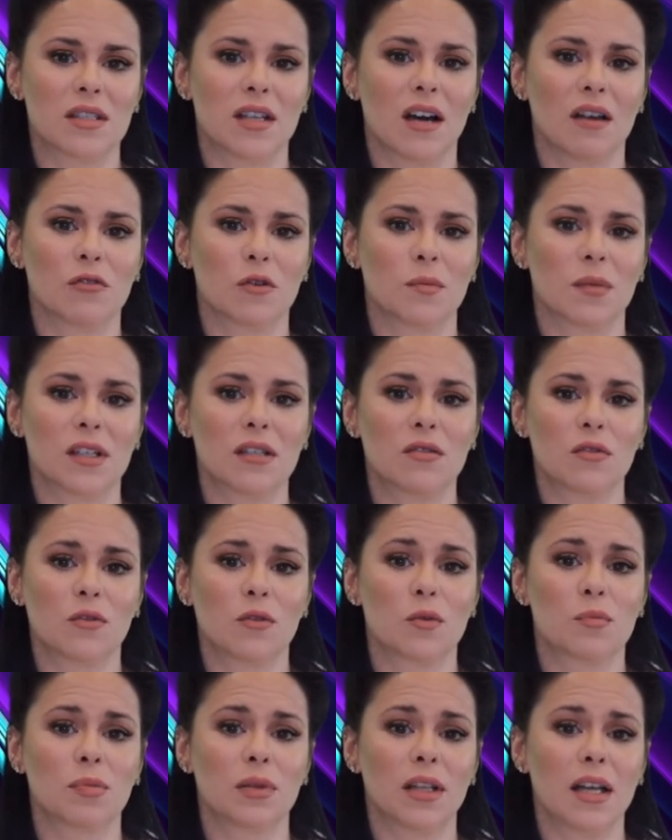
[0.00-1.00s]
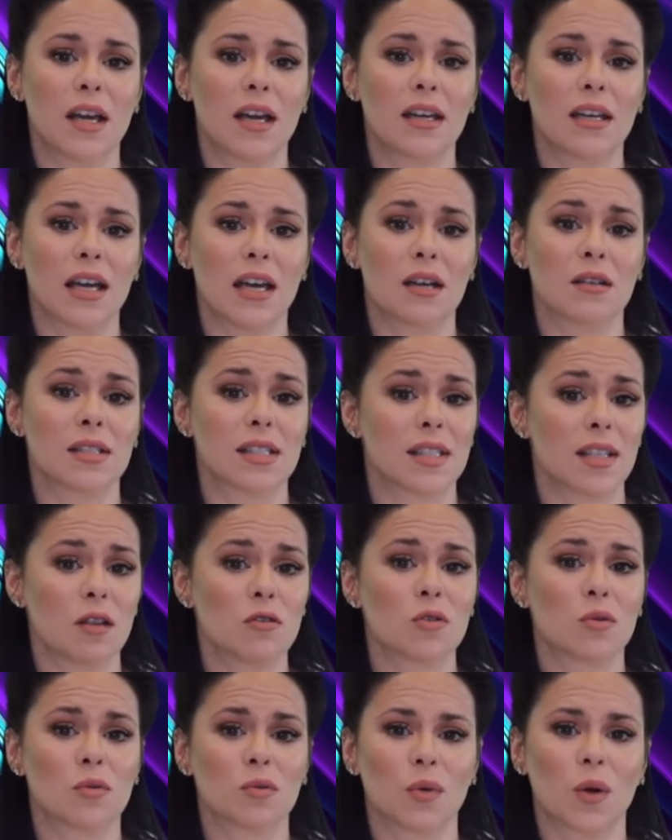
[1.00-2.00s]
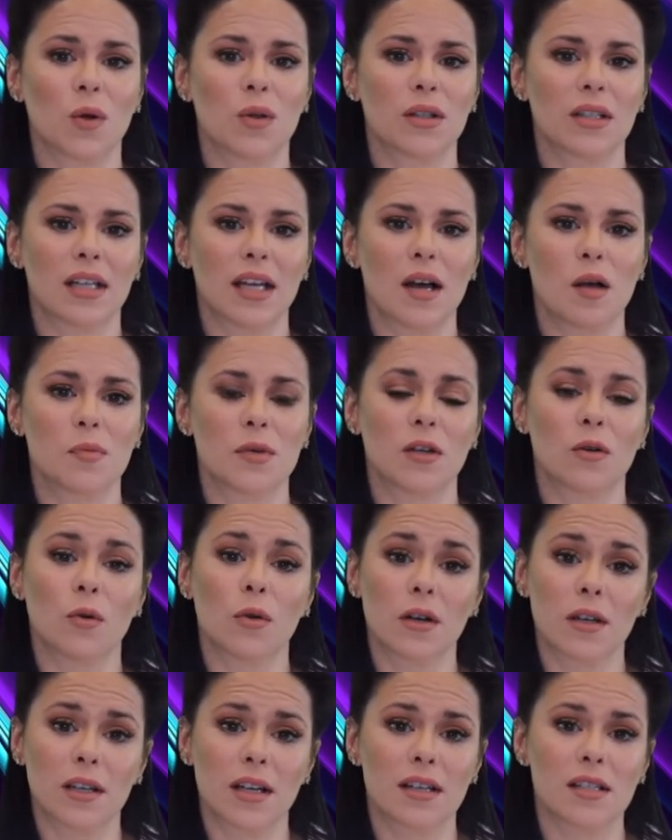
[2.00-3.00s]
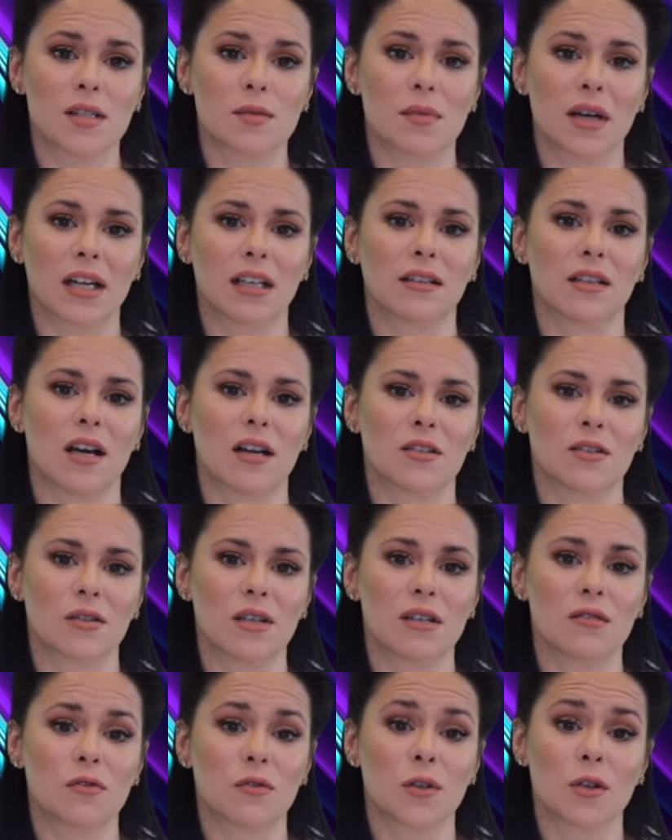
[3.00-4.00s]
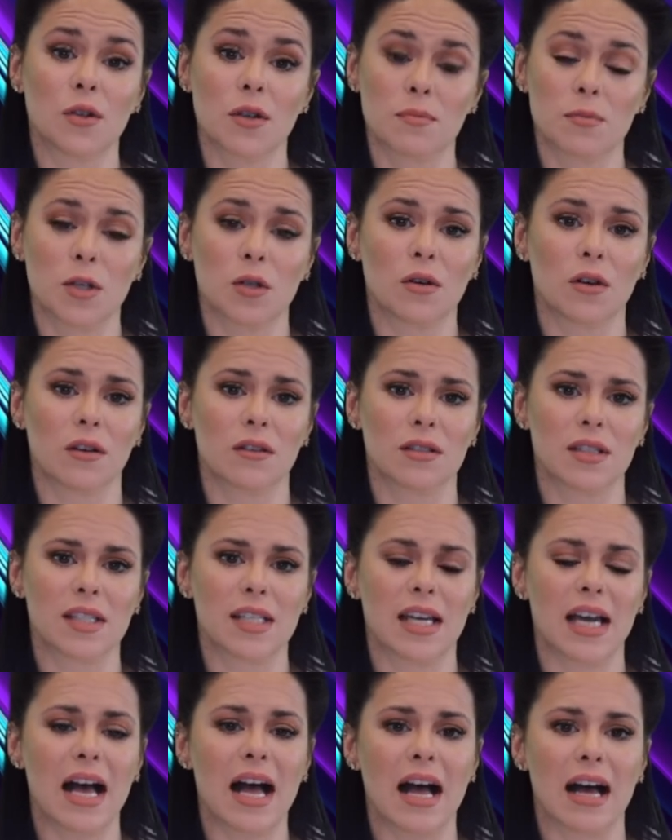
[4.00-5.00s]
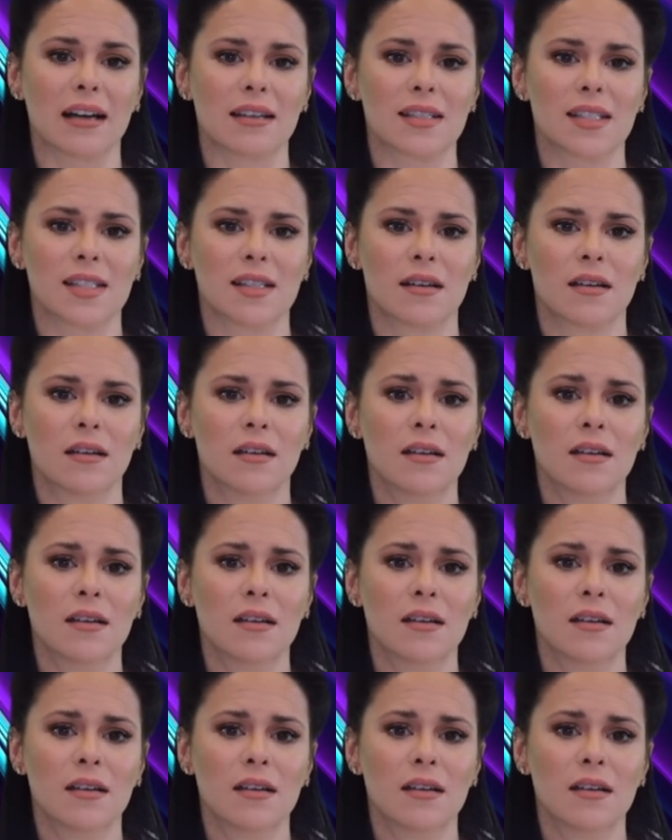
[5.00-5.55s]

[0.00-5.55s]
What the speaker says: government for playing a central role in helping organize money laundering for cryptocurrency hacks.